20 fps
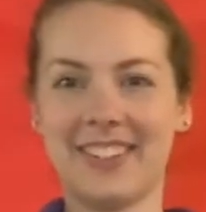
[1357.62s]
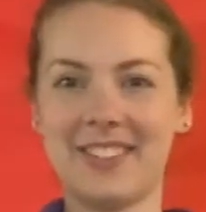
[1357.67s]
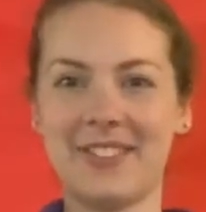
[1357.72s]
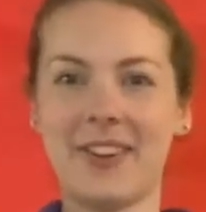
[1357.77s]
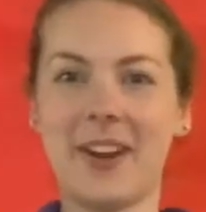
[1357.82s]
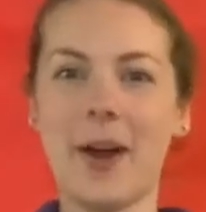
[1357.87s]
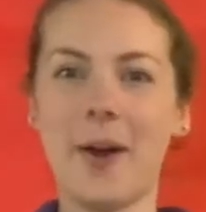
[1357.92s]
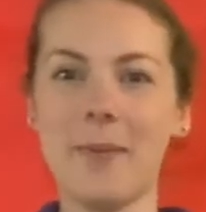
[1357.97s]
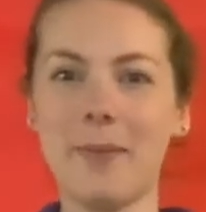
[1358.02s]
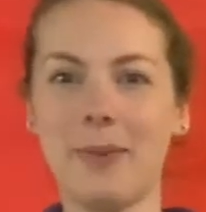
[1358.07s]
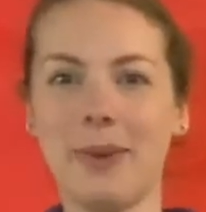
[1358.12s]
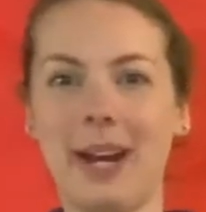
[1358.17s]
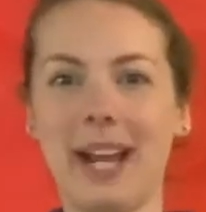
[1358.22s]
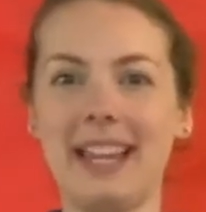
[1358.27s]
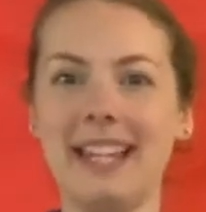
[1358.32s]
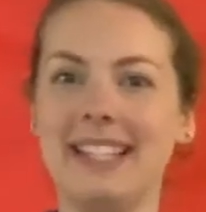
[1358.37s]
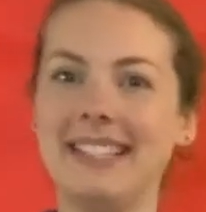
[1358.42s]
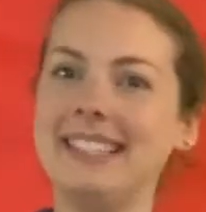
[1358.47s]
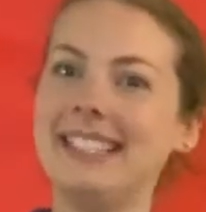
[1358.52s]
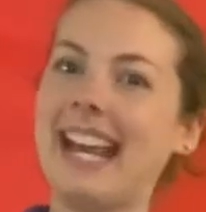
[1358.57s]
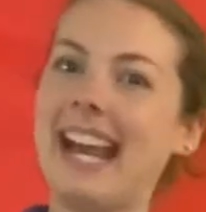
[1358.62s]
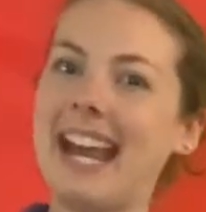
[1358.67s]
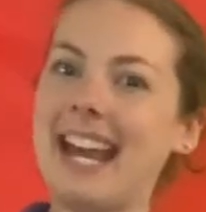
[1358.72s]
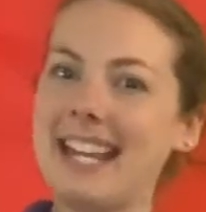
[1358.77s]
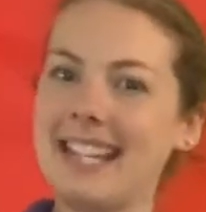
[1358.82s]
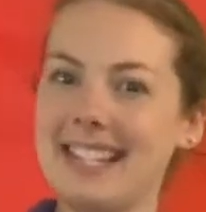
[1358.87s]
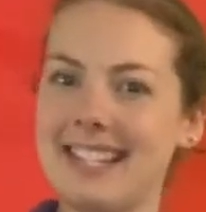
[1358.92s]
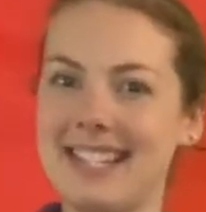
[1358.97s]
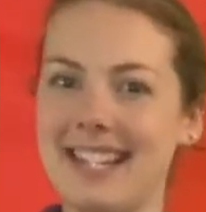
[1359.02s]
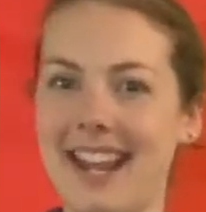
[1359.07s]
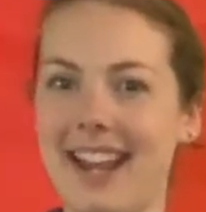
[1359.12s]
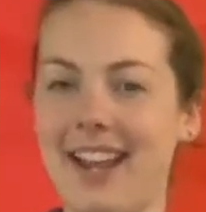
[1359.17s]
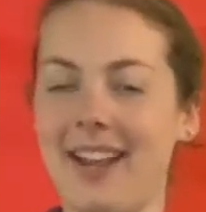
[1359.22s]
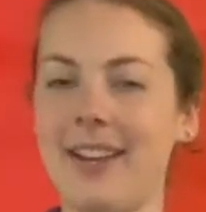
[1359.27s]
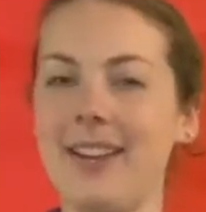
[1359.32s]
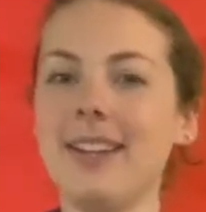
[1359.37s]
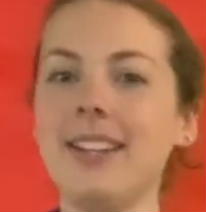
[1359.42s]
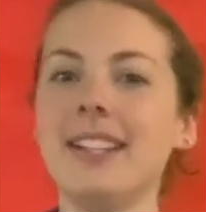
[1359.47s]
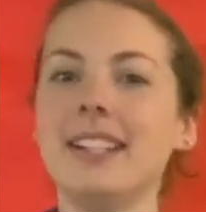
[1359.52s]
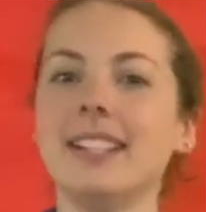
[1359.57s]
So we're up for a little dance now.
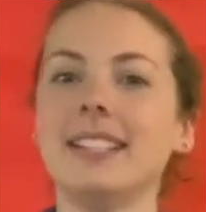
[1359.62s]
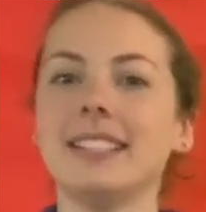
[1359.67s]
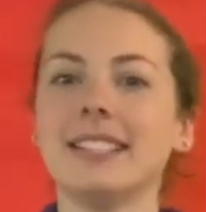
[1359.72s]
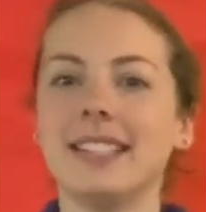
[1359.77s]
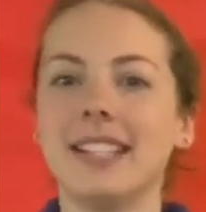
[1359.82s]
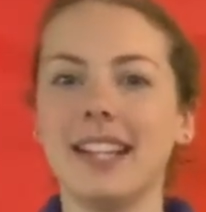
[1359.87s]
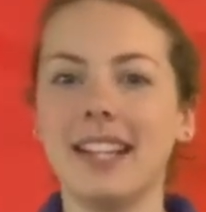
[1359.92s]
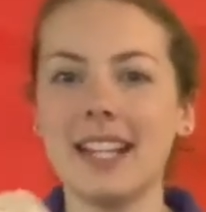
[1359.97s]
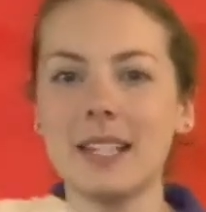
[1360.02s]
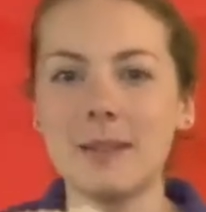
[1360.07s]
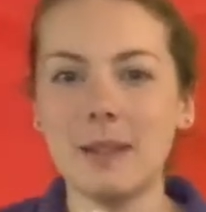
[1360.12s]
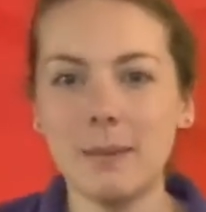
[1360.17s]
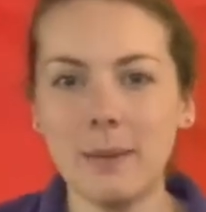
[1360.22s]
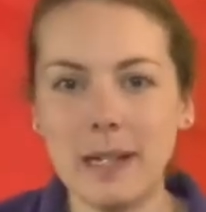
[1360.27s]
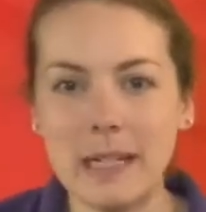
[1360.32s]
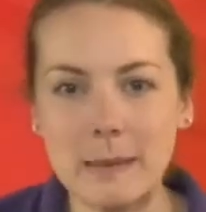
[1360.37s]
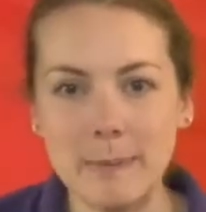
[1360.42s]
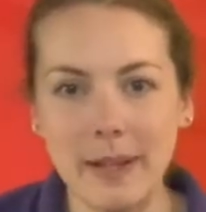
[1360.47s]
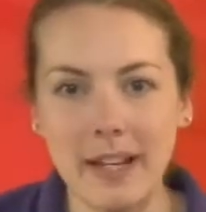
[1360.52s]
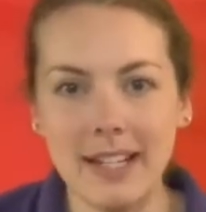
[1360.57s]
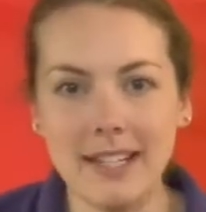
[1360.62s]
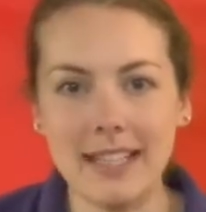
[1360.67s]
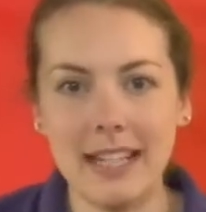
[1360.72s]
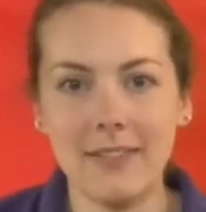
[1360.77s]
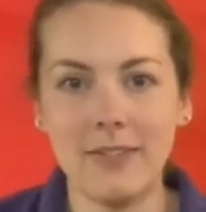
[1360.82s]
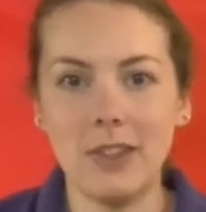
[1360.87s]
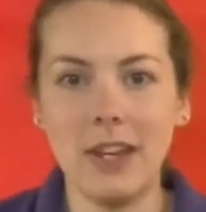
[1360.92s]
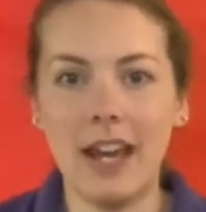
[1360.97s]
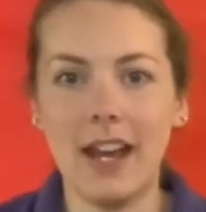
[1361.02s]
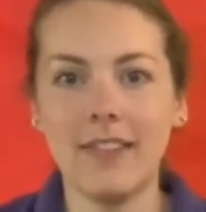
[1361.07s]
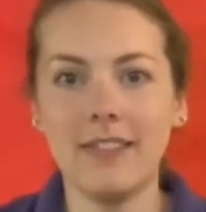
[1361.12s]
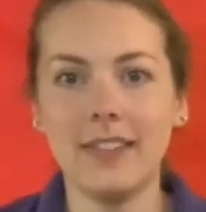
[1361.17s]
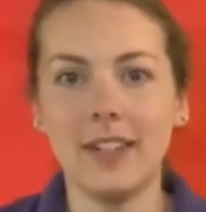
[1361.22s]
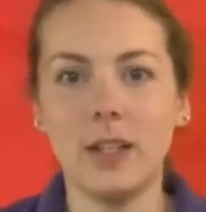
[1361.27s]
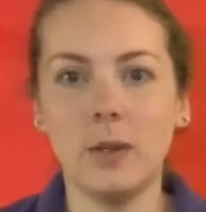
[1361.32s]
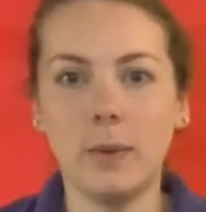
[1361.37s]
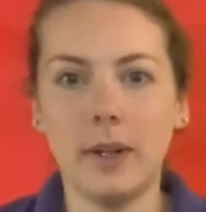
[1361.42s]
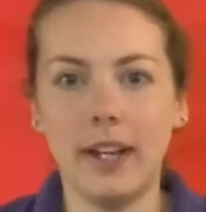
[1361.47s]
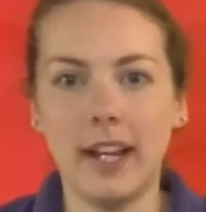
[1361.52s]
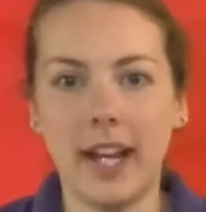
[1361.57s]
Now this one works best if you have little
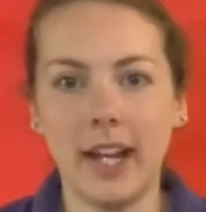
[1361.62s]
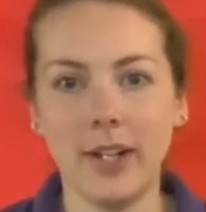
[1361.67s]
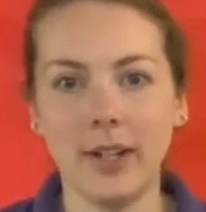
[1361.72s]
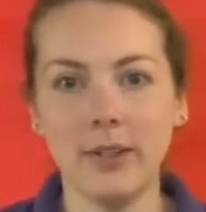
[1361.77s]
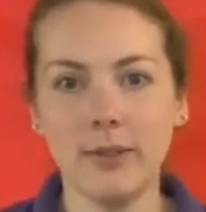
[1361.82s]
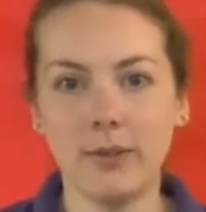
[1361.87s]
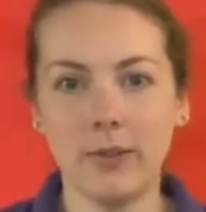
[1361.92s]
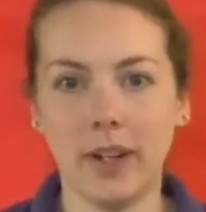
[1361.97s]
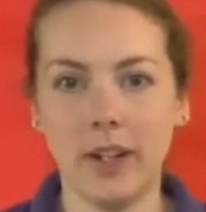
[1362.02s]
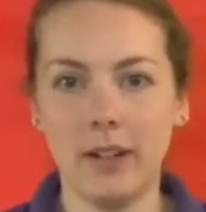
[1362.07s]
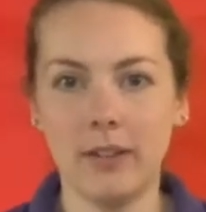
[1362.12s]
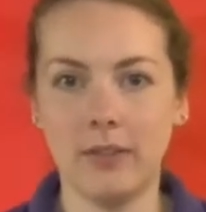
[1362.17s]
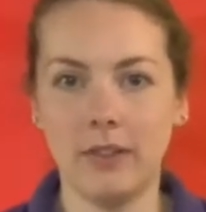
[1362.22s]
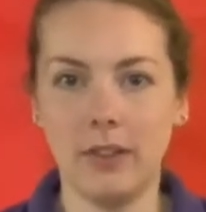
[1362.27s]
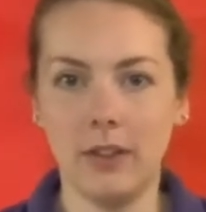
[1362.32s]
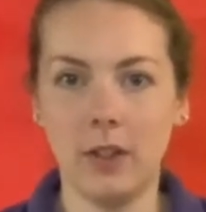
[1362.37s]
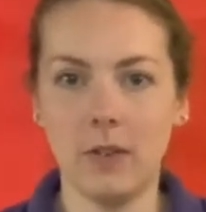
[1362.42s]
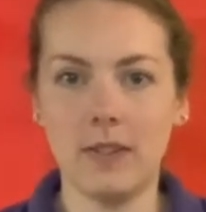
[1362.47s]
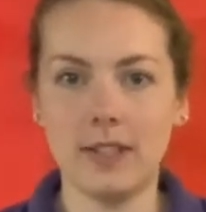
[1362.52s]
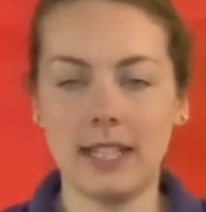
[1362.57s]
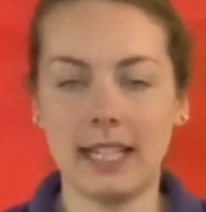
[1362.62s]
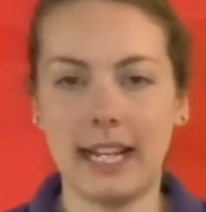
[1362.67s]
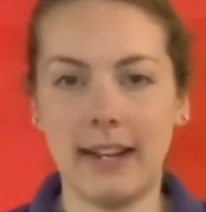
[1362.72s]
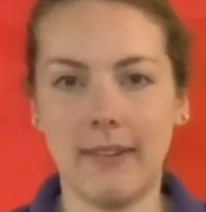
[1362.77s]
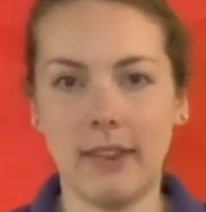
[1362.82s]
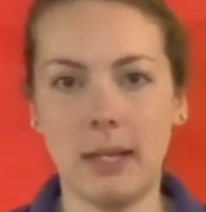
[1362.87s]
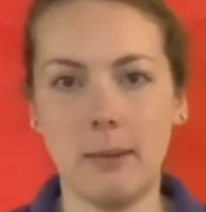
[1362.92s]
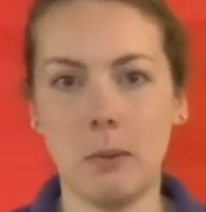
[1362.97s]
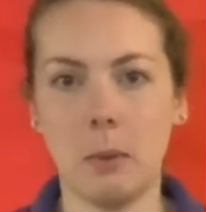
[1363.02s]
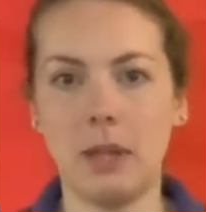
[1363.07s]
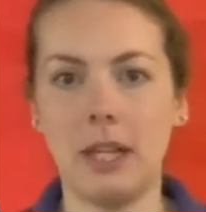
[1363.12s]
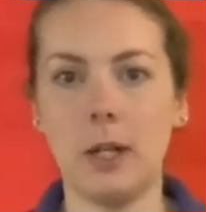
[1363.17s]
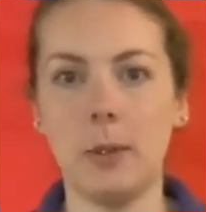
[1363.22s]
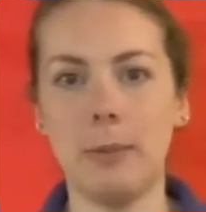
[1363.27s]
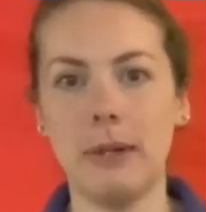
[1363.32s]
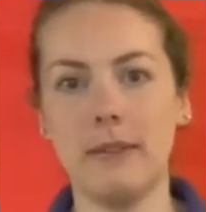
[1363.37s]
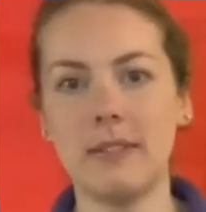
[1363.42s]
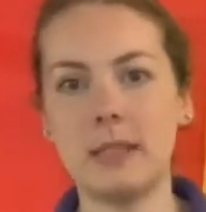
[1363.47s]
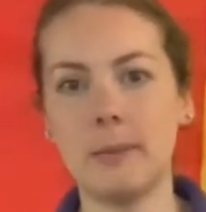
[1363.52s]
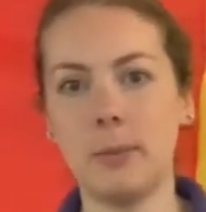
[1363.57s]
one out in front of you, obviously giving them a little
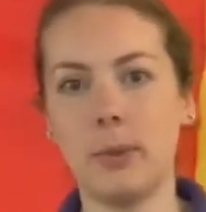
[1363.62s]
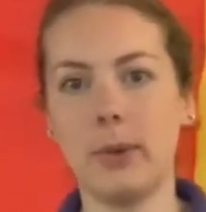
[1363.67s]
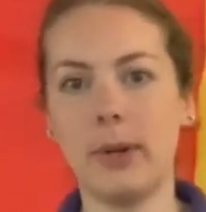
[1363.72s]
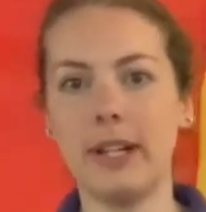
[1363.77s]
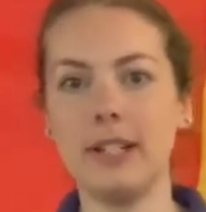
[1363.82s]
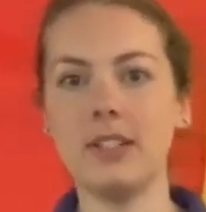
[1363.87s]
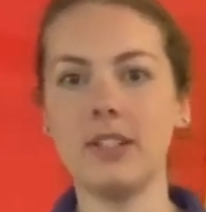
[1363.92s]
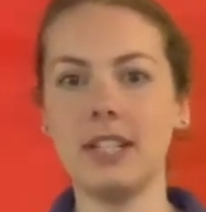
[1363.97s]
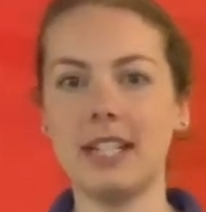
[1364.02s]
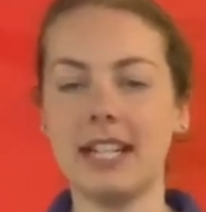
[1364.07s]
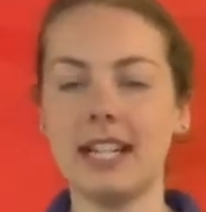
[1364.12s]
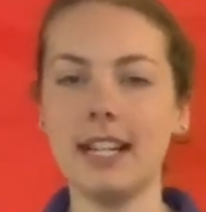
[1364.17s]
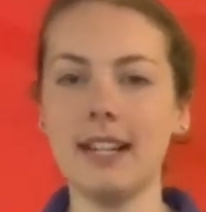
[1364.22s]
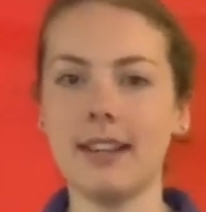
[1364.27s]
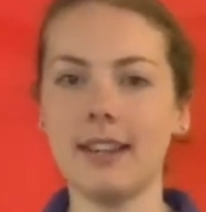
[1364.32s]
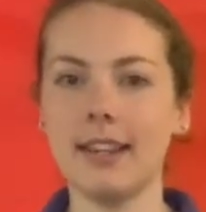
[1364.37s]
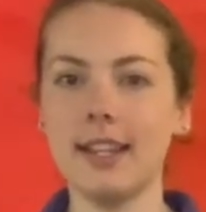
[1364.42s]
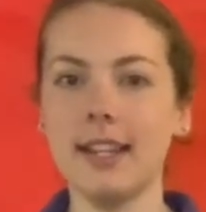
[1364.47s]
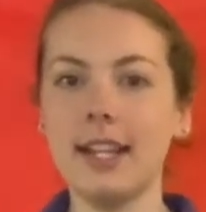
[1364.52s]
bit of support underneath.